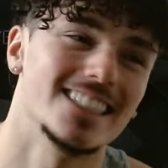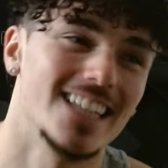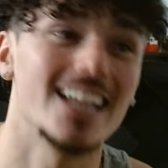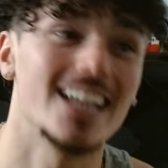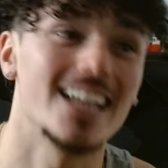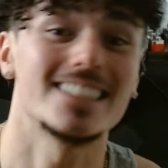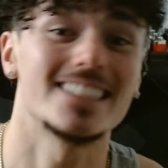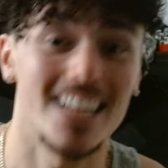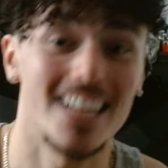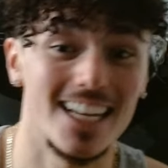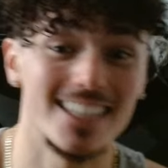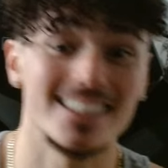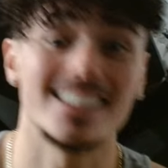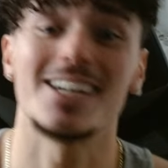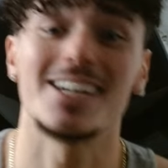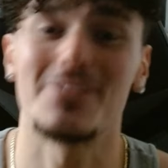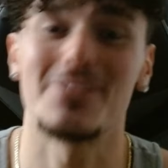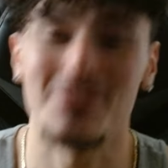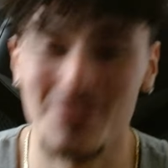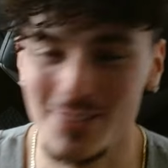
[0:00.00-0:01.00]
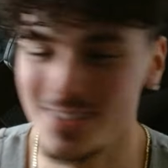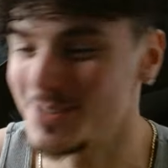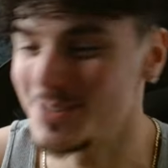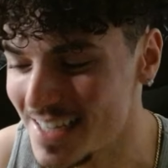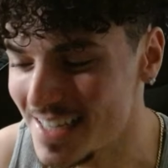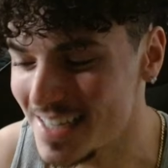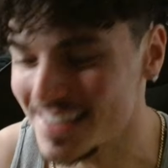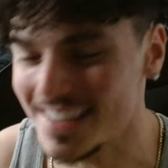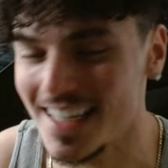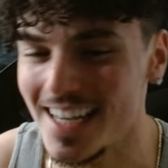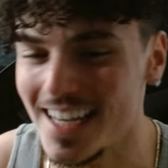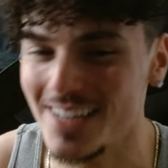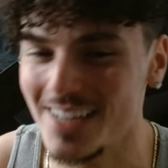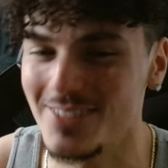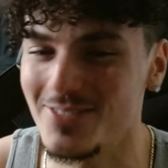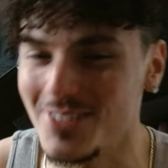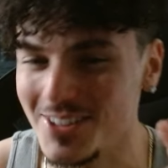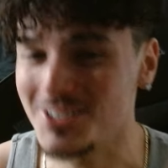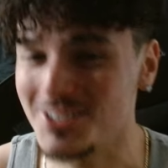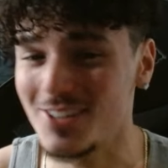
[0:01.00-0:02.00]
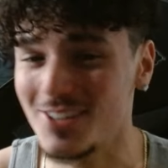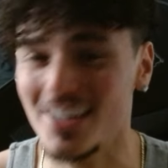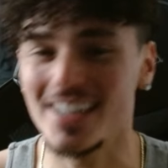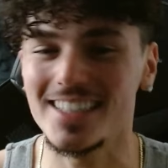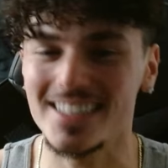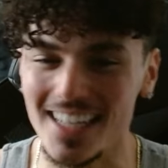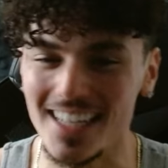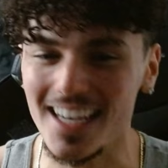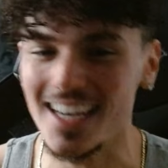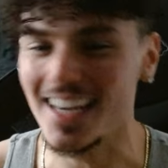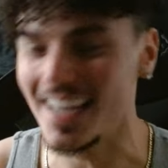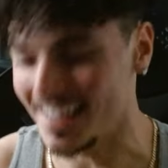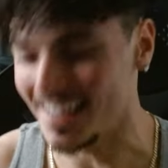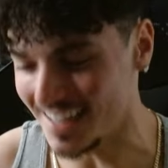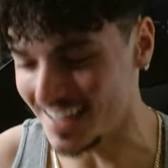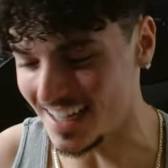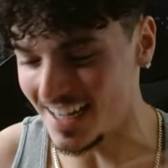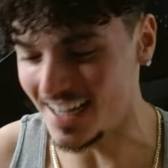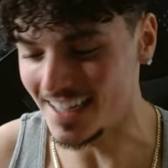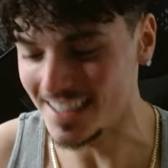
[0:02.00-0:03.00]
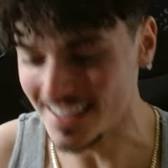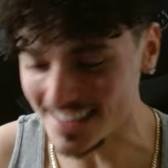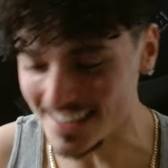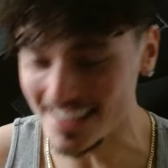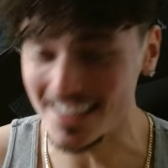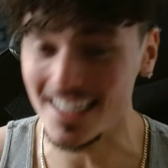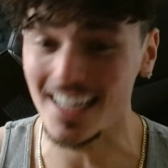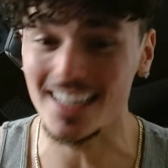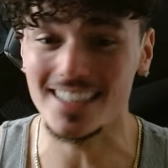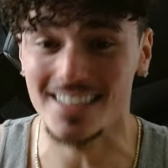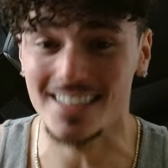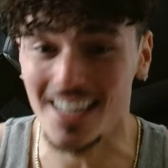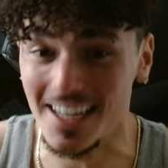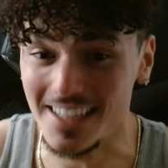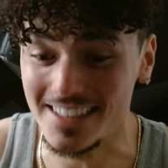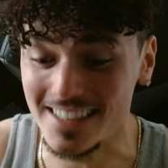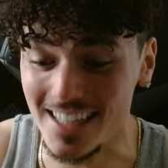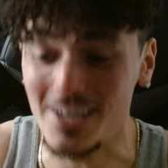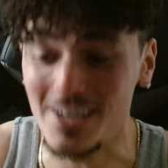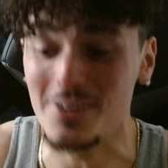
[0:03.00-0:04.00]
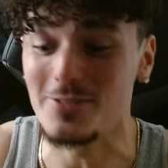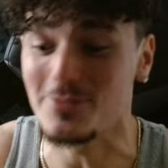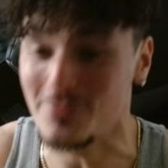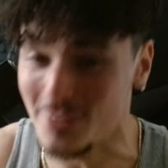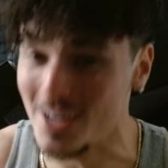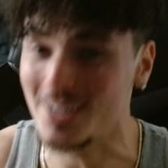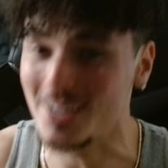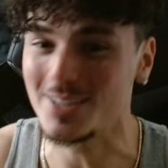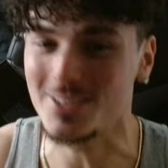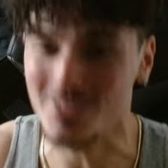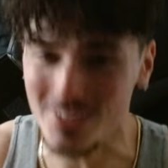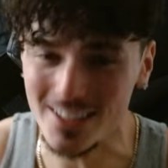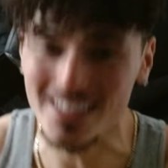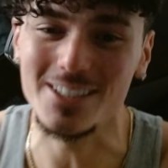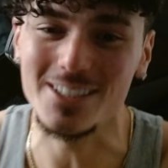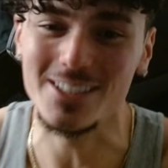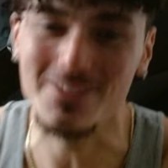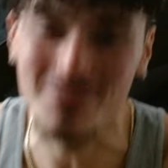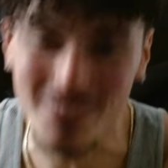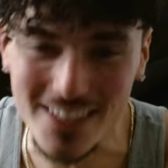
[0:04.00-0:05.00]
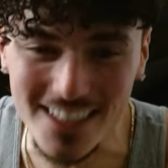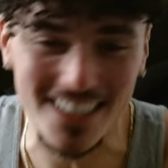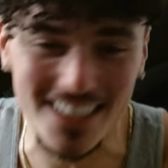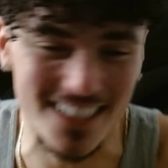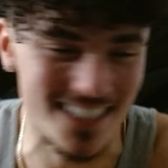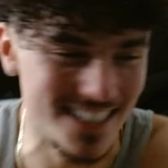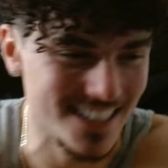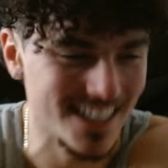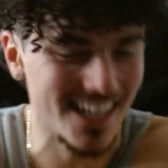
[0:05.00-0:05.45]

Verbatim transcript: That sounds like a what Drake say? What Drake say? Honestly, that sounds like a fair trade to me.